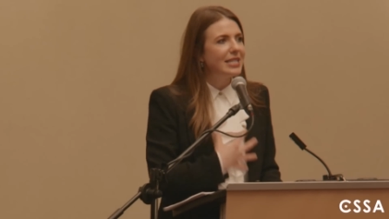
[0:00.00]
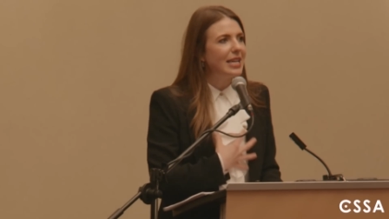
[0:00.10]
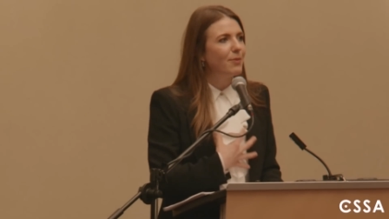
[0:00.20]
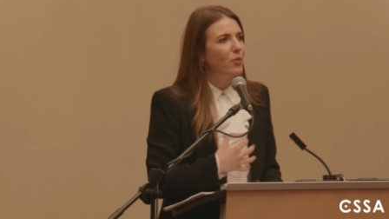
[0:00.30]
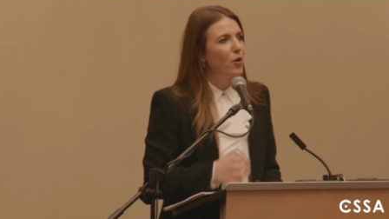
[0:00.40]

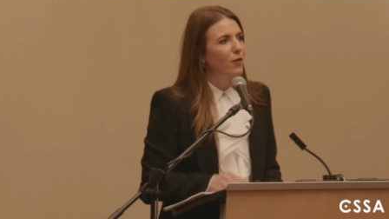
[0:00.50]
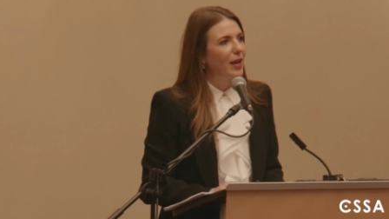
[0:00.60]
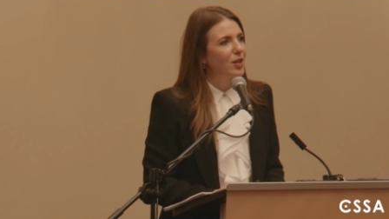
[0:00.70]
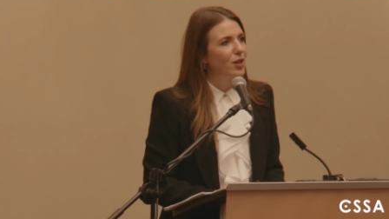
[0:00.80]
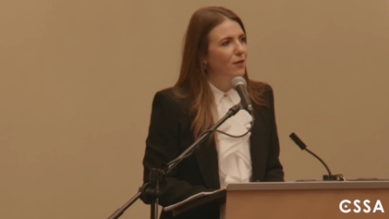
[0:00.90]
deep
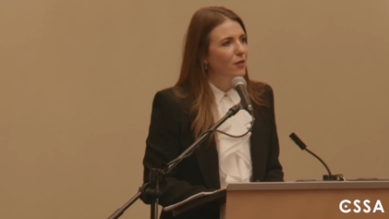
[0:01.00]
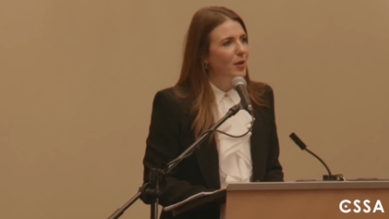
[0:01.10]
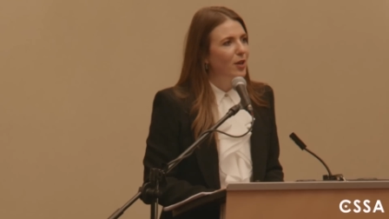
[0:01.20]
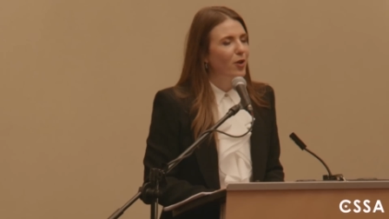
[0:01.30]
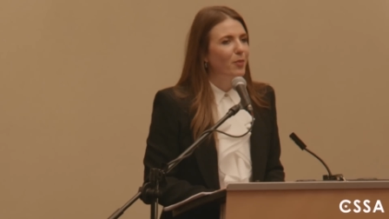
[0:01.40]
motivation for
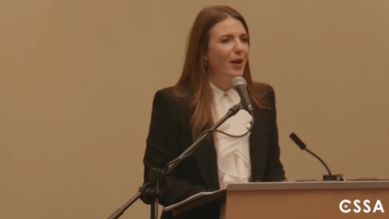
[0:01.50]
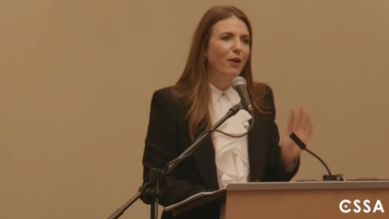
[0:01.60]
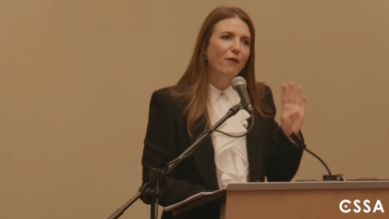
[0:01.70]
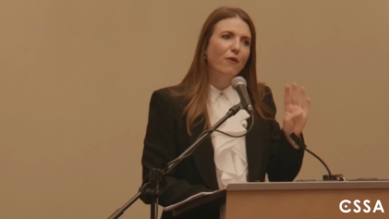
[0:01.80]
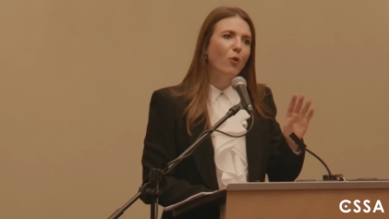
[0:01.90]
me going
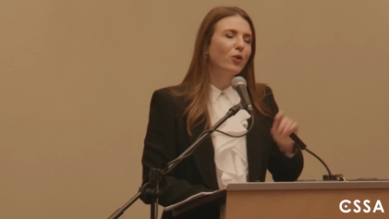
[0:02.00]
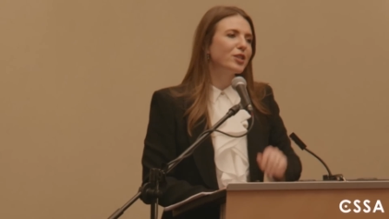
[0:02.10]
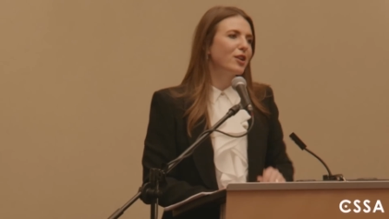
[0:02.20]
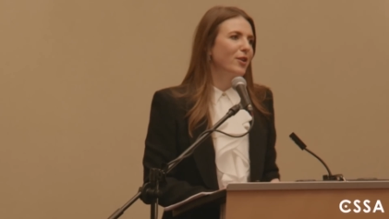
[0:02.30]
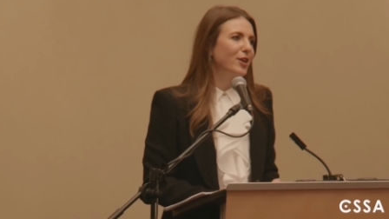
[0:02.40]
back four
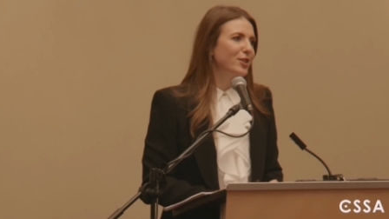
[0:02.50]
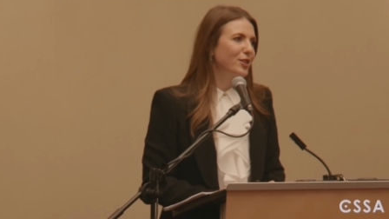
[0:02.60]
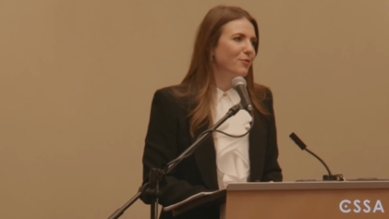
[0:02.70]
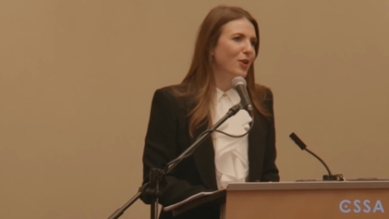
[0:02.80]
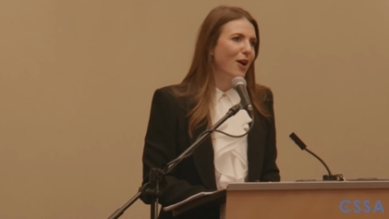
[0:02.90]

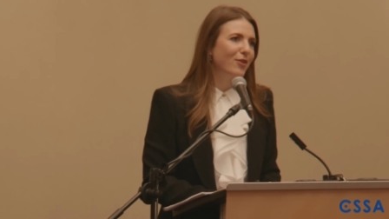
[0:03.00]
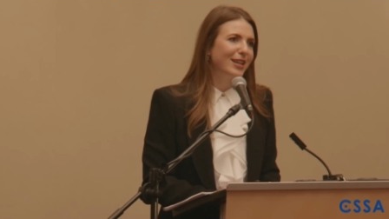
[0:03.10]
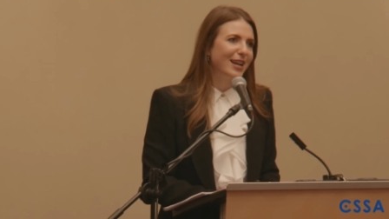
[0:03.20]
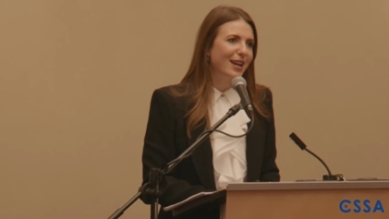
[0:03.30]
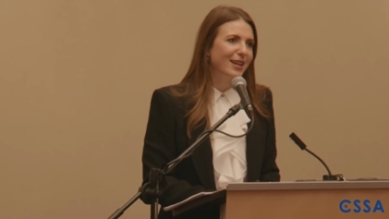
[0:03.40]
generations of proud
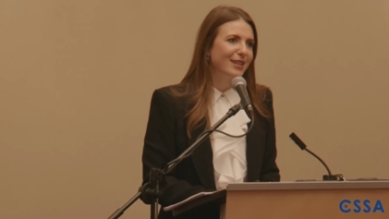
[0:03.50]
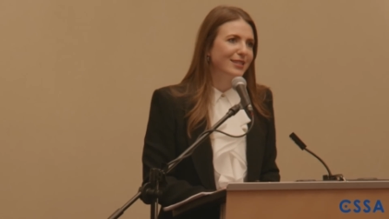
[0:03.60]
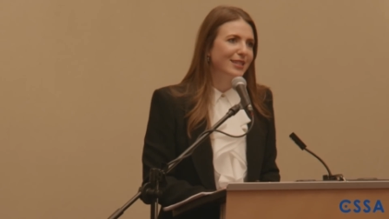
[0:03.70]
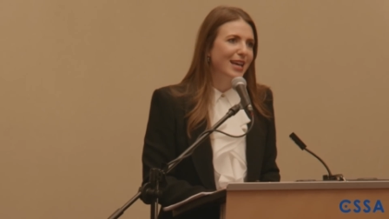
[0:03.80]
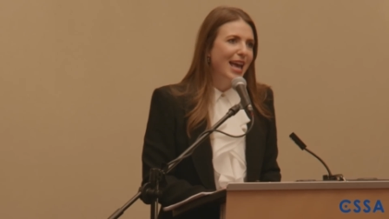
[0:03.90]

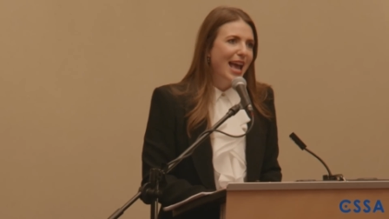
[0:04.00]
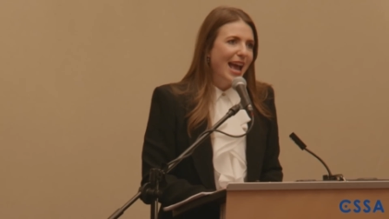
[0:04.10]
Canadians